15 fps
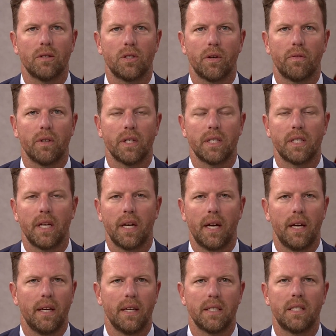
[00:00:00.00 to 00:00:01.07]
over the Senate,
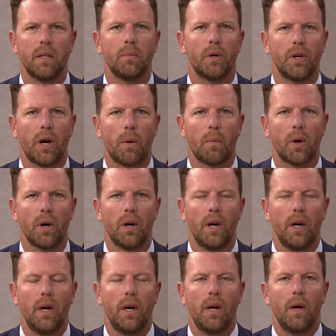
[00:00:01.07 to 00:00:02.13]
and a similar number
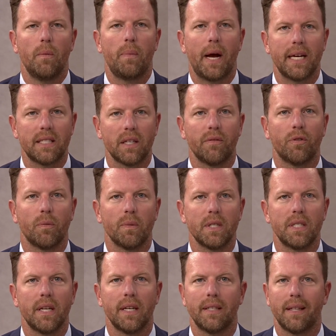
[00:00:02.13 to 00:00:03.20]
passing from the
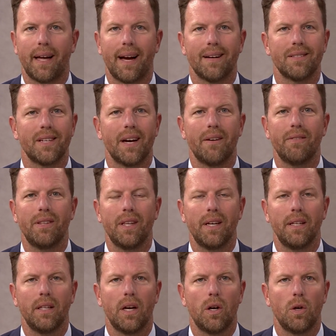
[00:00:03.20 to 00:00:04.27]
Senate to the House.
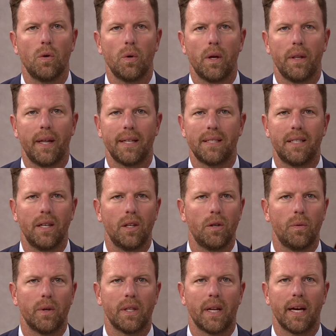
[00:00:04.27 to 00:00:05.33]
Everything, though, that's dealing
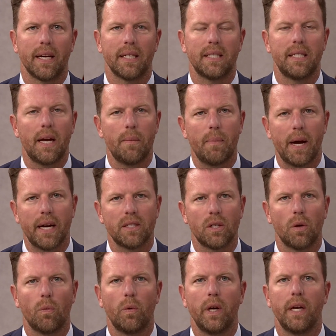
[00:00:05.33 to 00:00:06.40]
with like setbacks
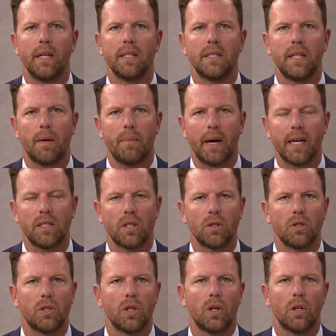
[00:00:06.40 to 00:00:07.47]
on wind, setbacks
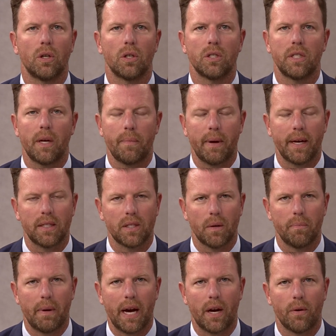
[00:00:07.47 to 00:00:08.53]
on solar, setbacks
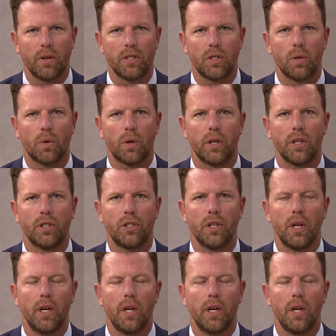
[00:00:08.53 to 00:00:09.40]
on battery storage,